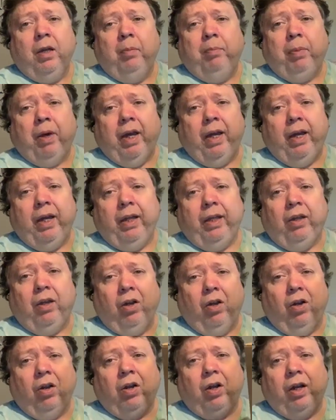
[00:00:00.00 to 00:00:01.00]
by
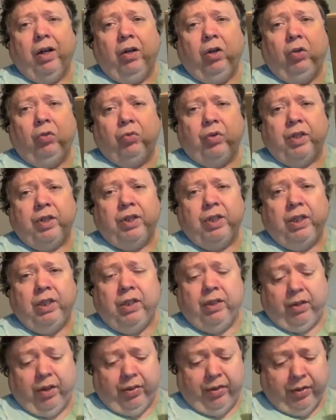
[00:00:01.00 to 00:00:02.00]
R.L. Ritchie
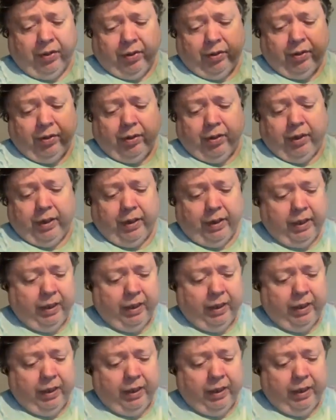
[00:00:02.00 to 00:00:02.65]
III.